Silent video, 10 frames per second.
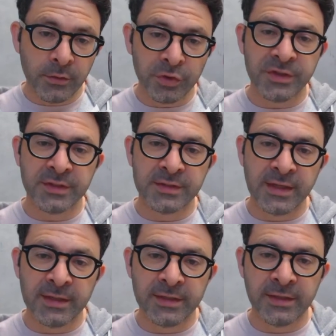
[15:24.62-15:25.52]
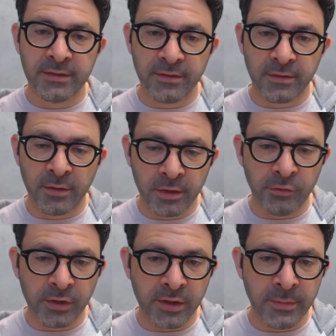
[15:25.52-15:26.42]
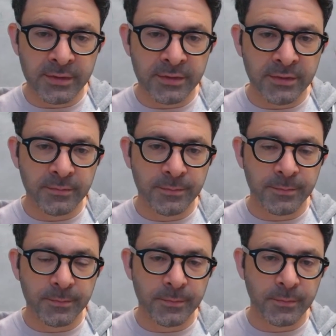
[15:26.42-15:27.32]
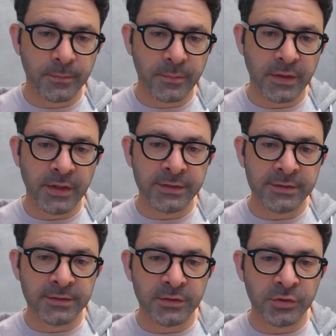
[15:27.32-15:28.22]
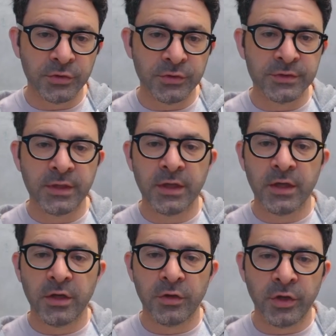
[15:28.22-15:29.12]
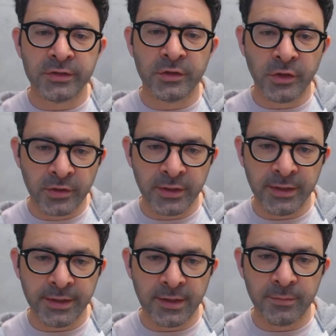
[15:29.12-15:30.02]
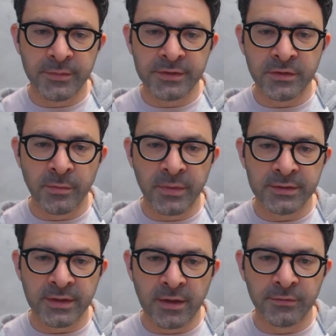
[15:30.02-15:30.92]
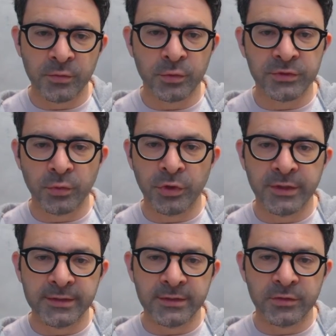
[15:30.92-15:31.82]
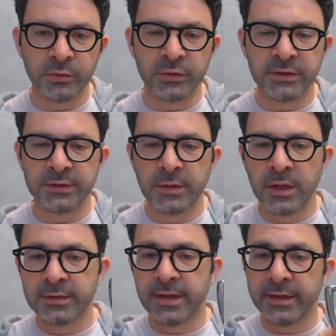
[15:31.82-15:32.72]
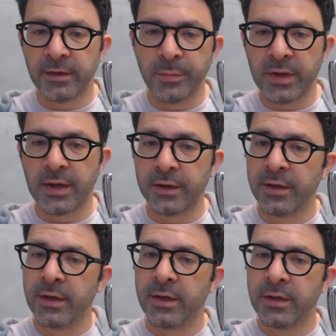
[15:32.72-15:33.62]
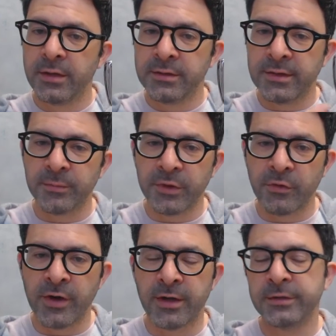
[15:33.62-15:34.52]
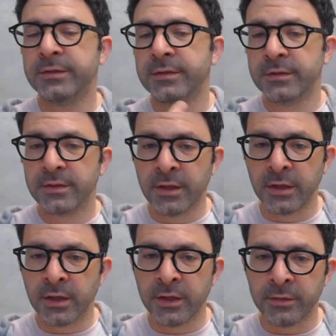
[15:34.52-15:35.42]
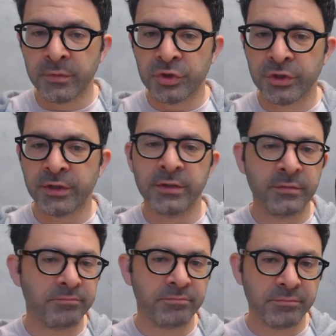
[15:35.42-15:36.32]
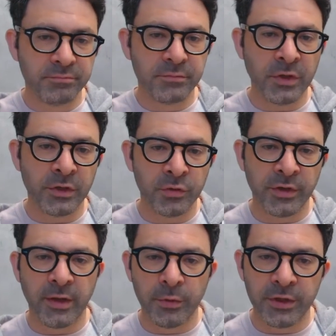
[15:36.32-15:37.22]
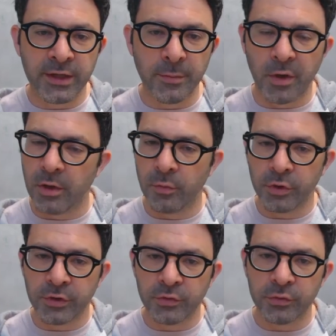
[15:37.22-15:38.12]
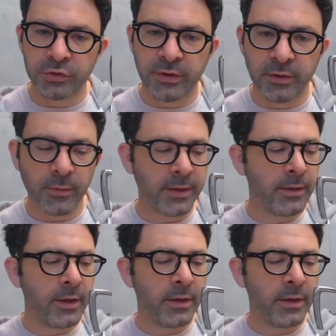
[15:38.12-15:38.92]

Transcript: Using this daily, I highly recommend it. Easy to use, and there's no cleaning up, there's no mess afterwards. All you need to do is take it apart, dump the grounds, and clean the machine. You can do that when you come home, or you can do it straight away.